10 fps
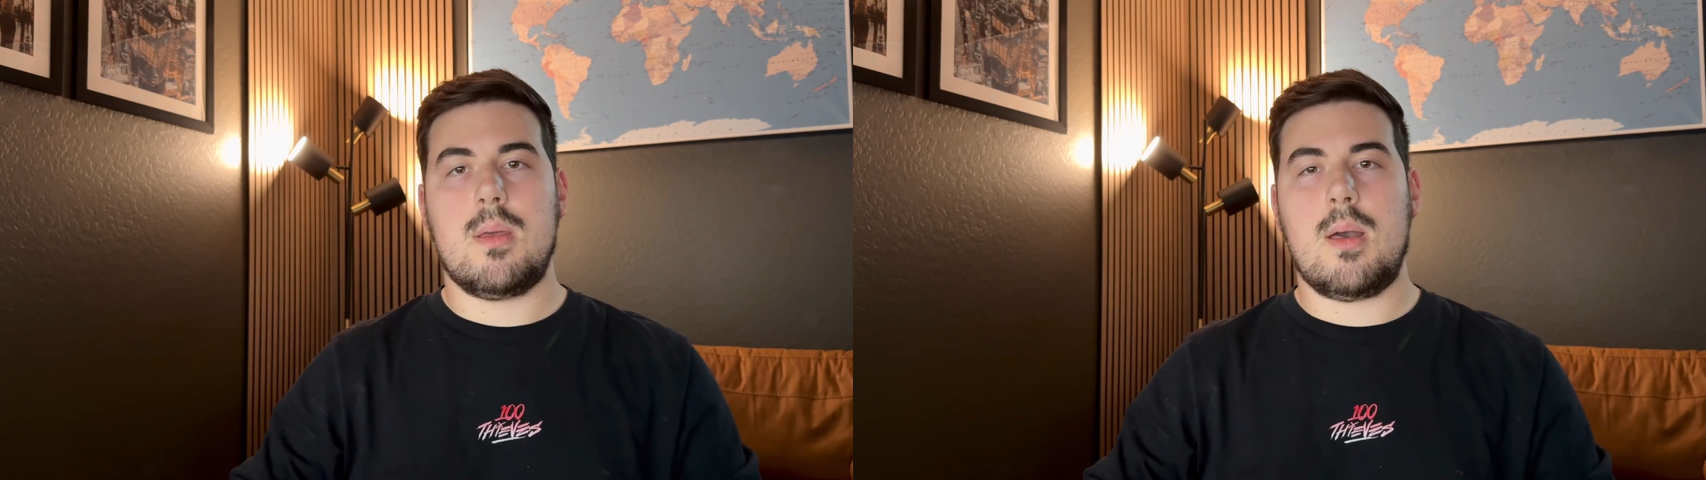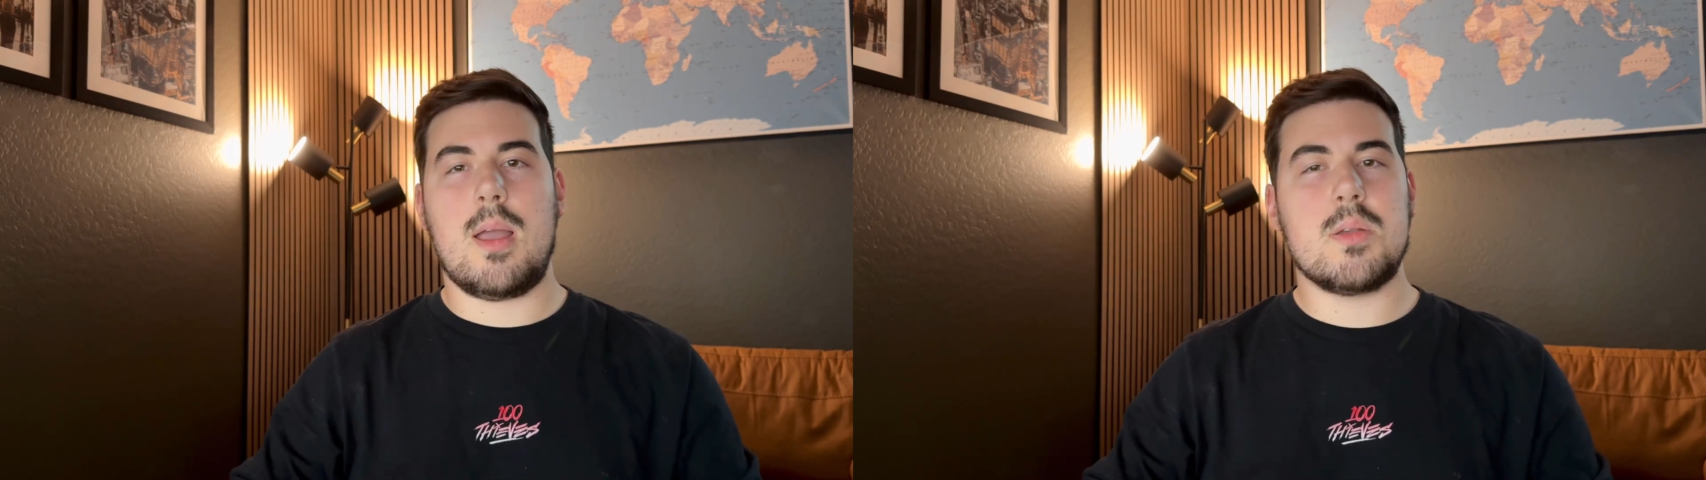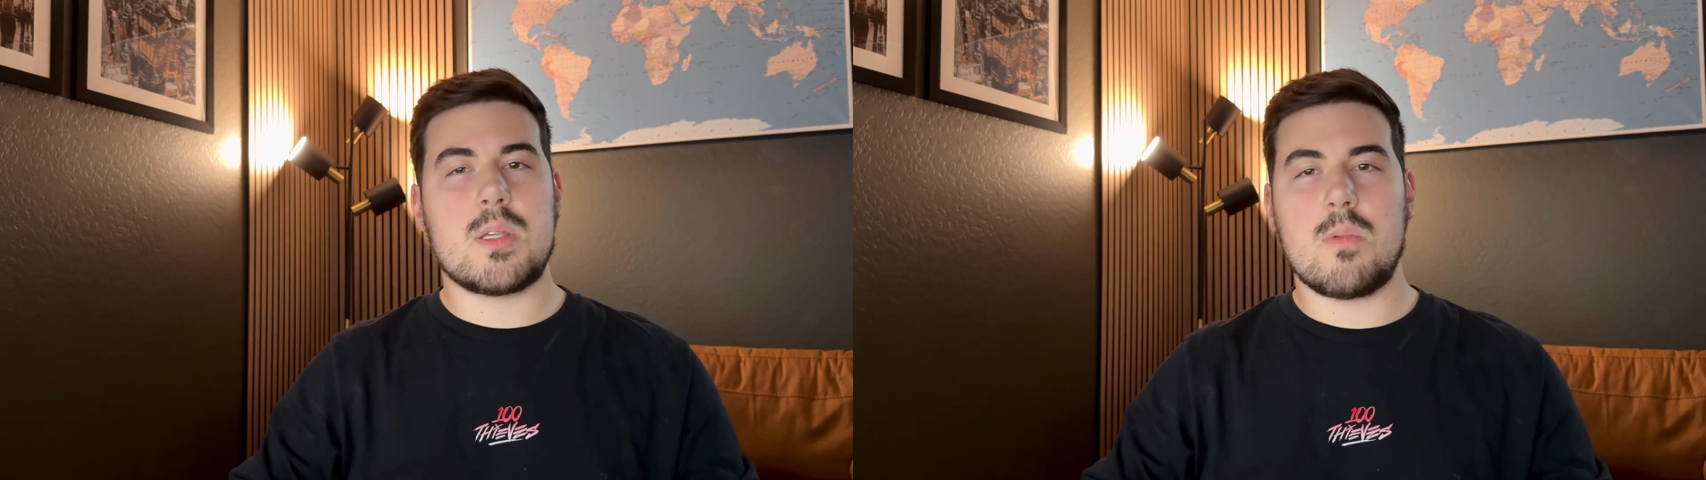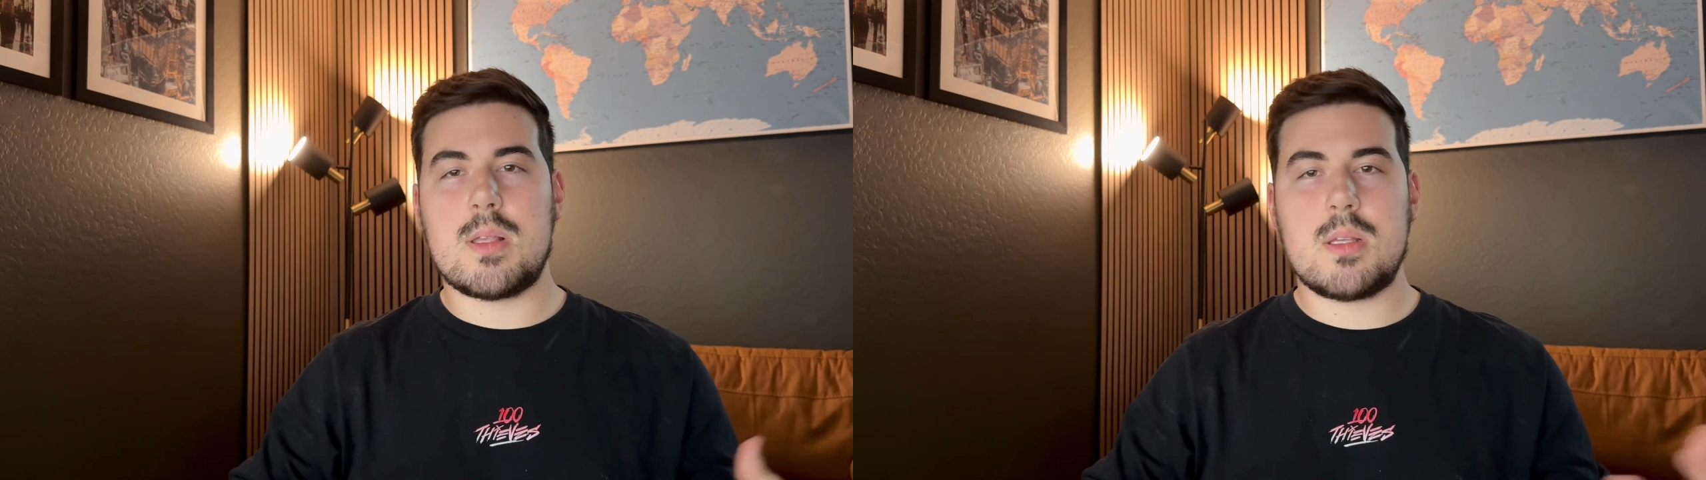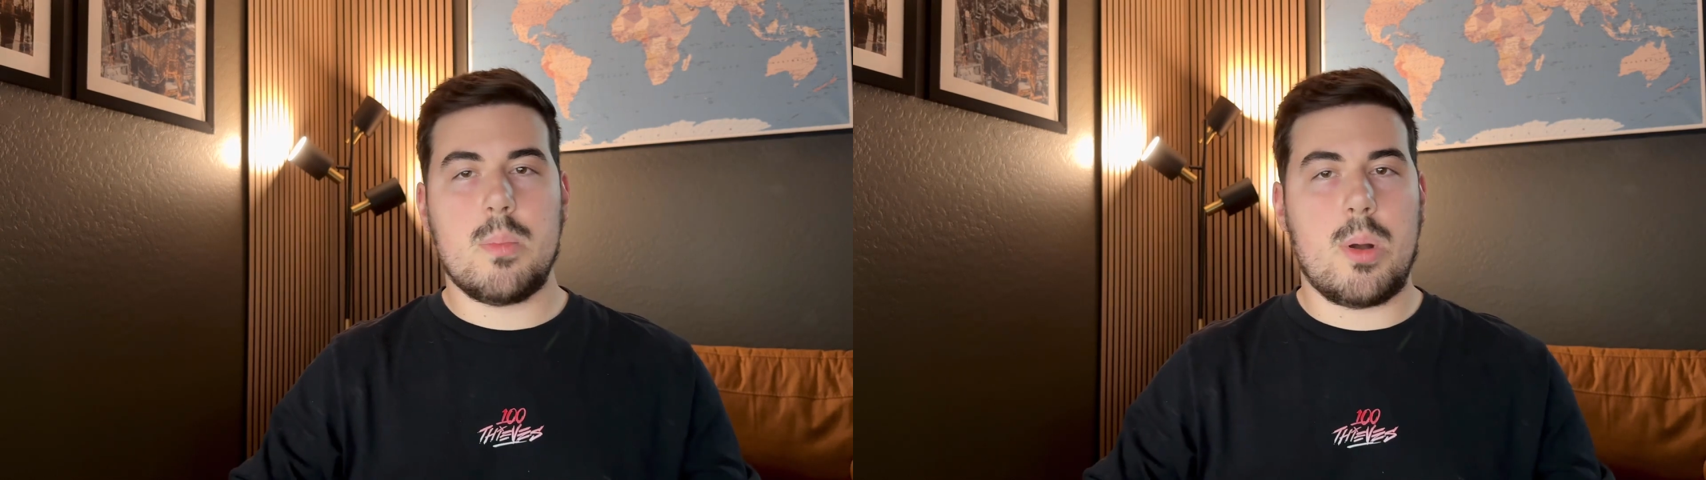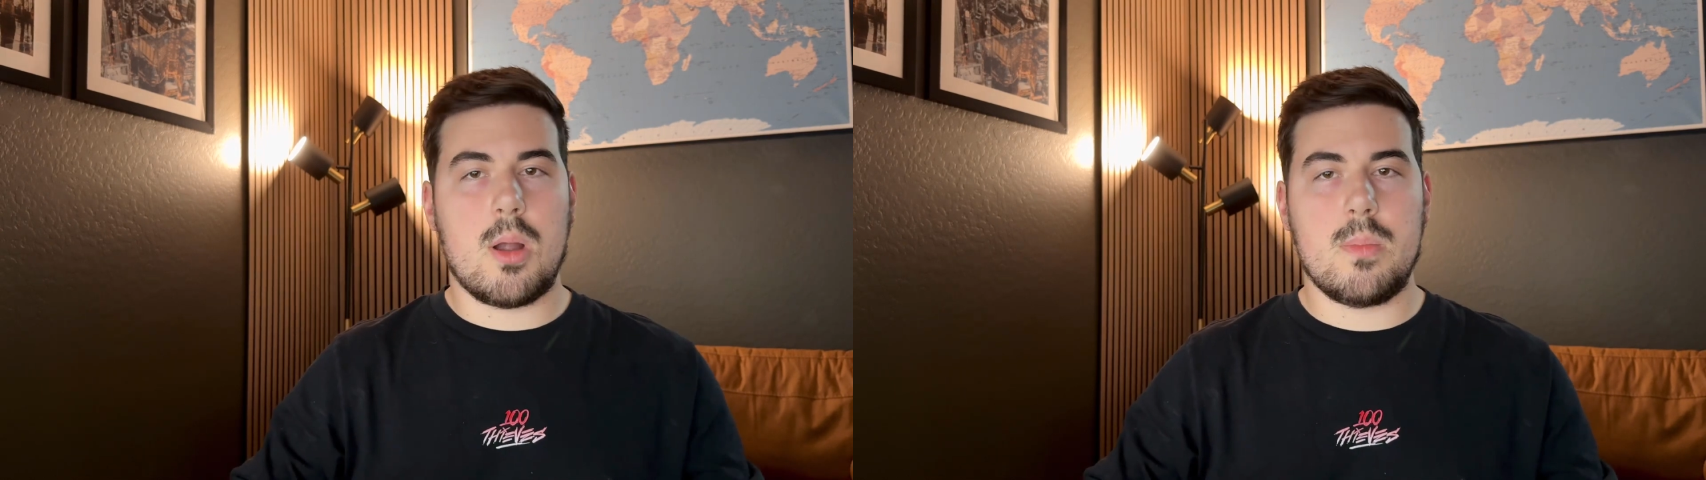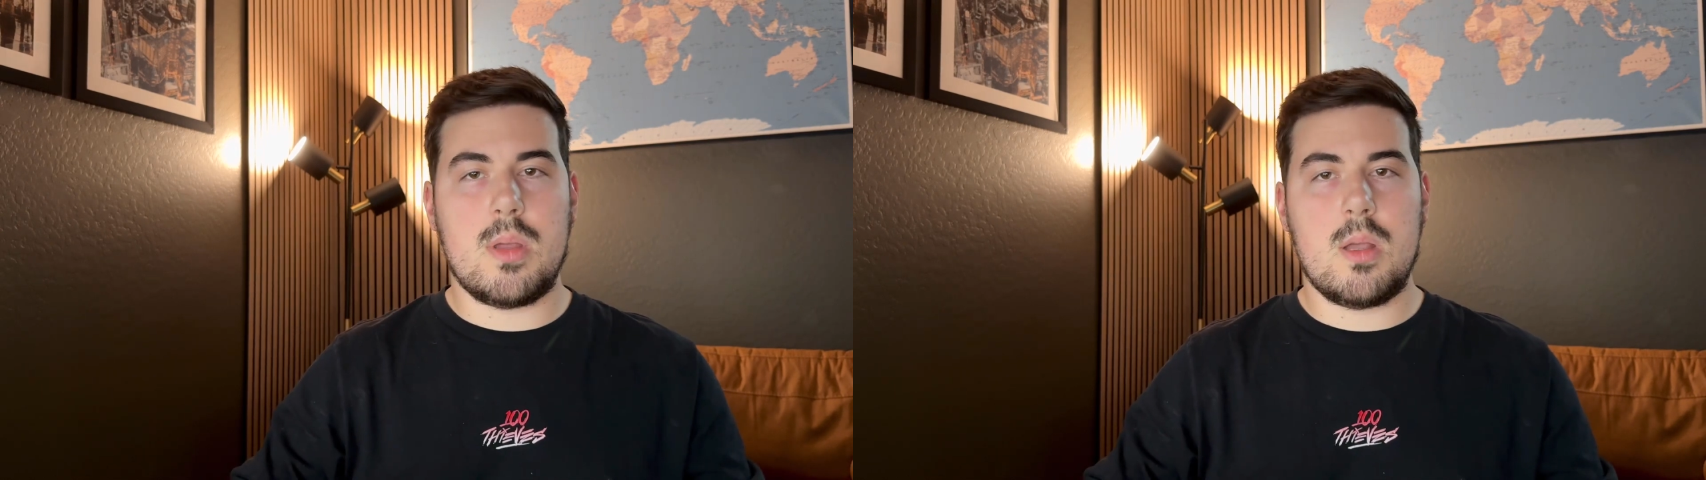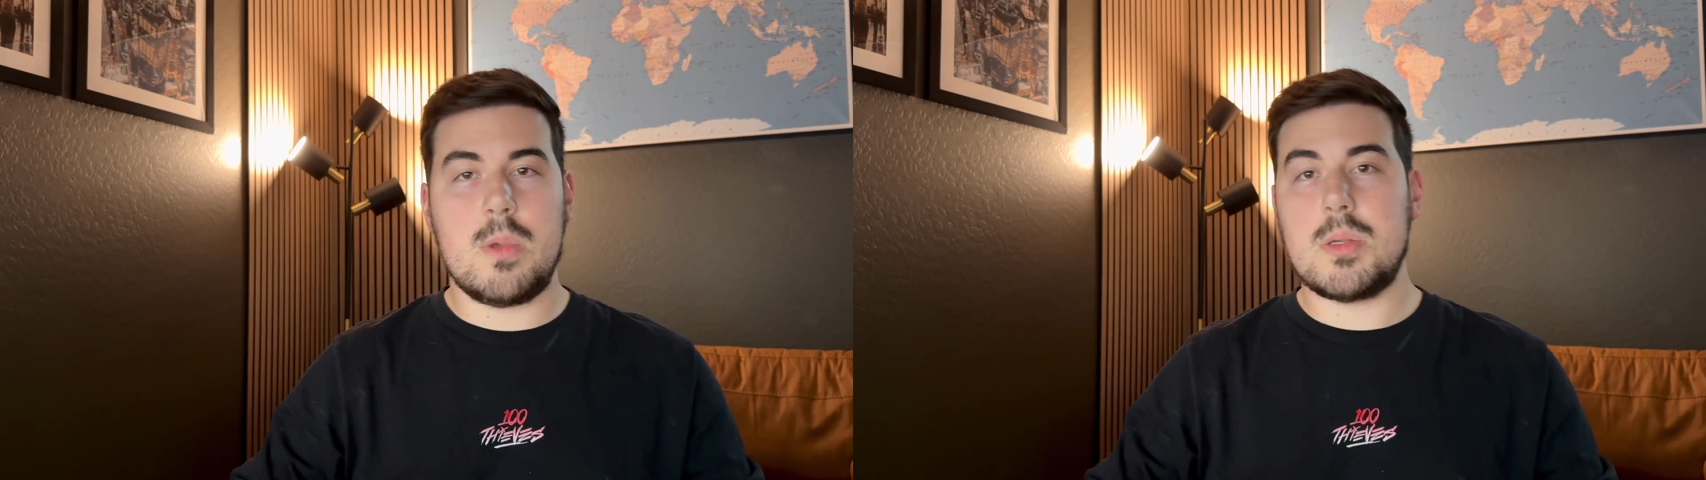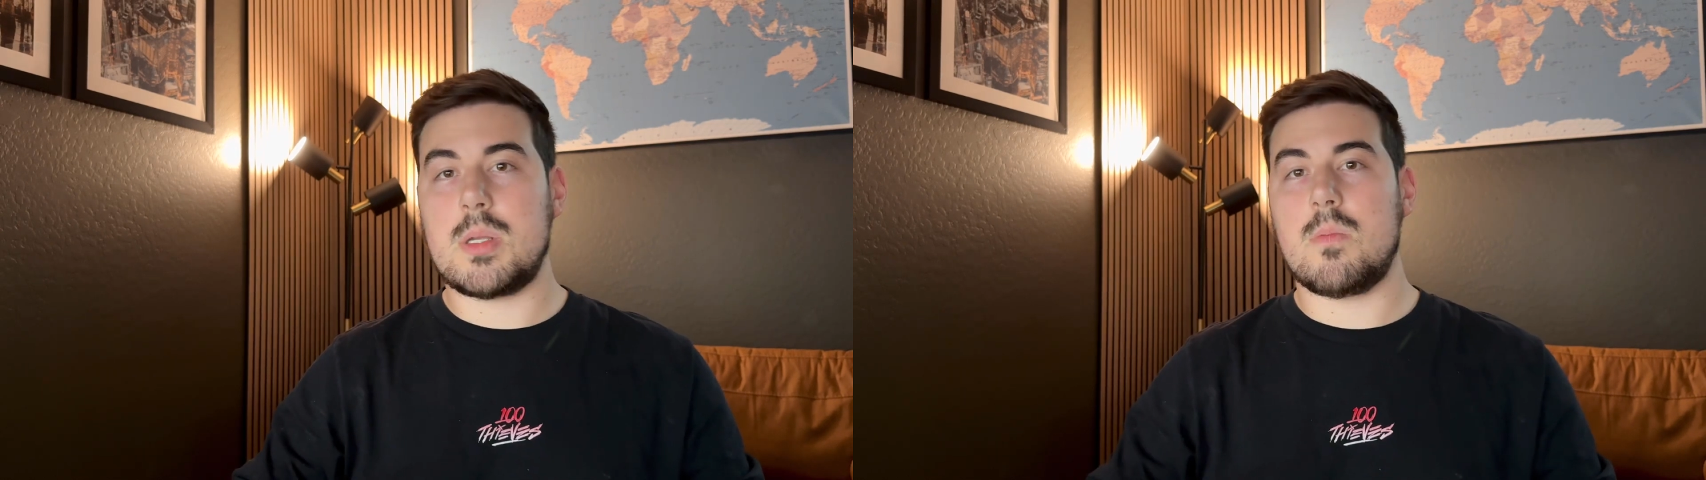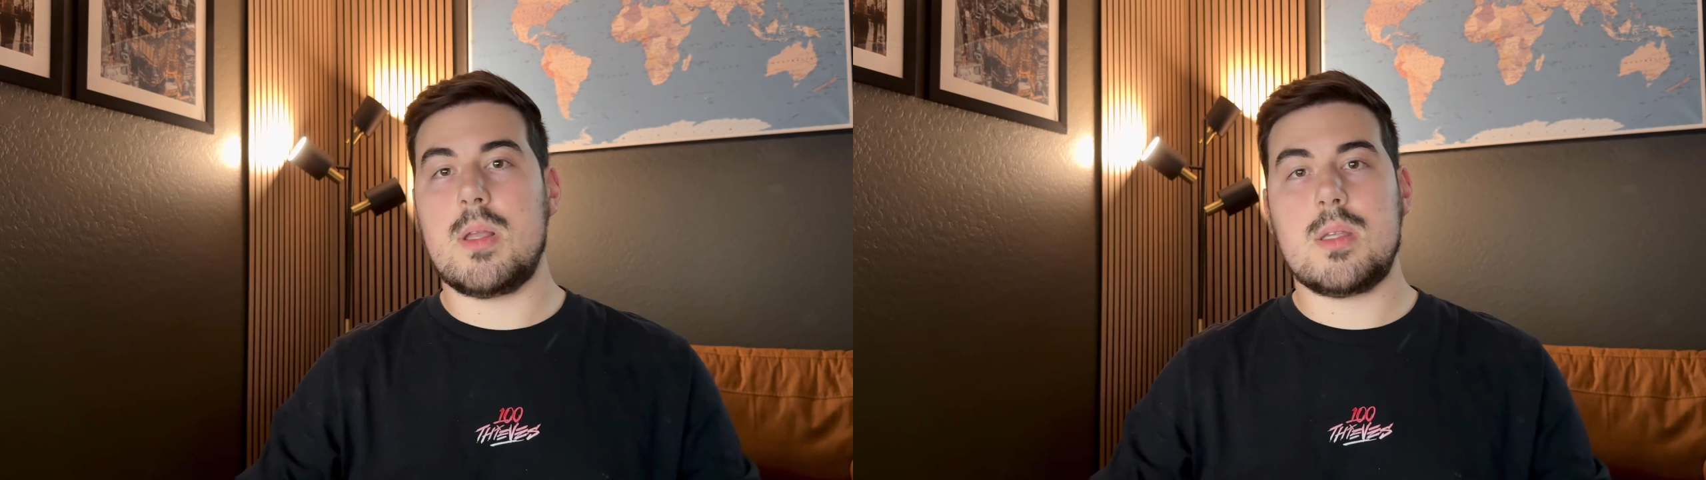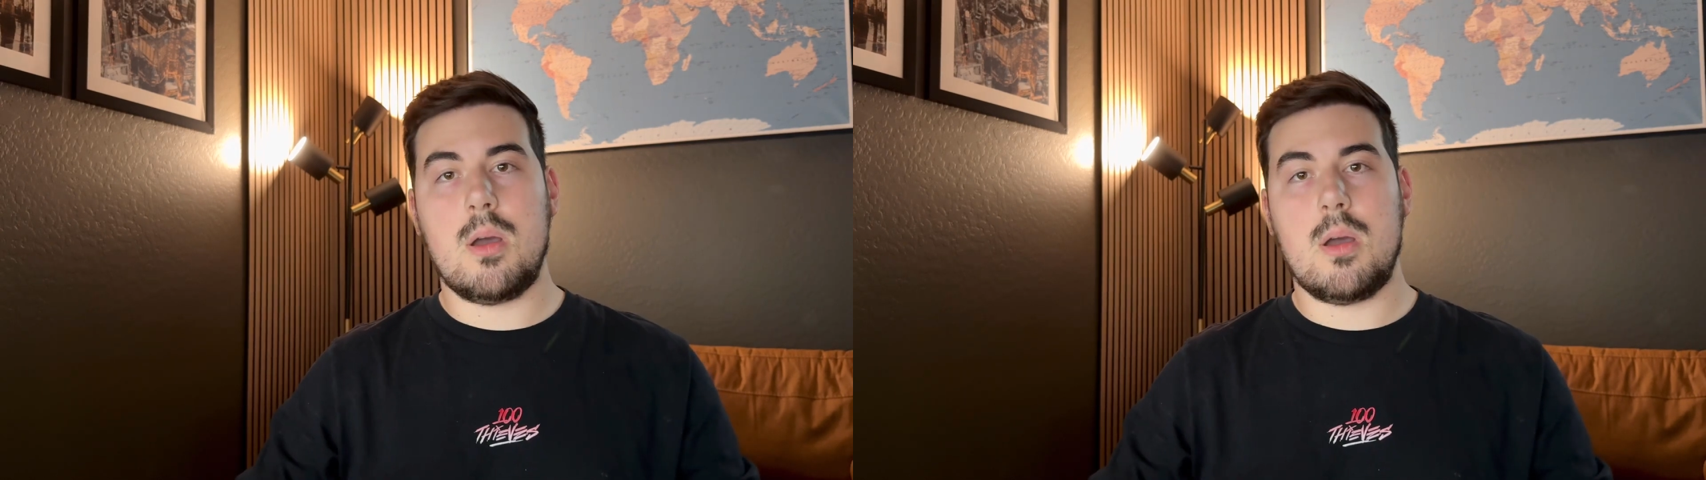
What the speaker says: I used to rent an apartment, we used to rent a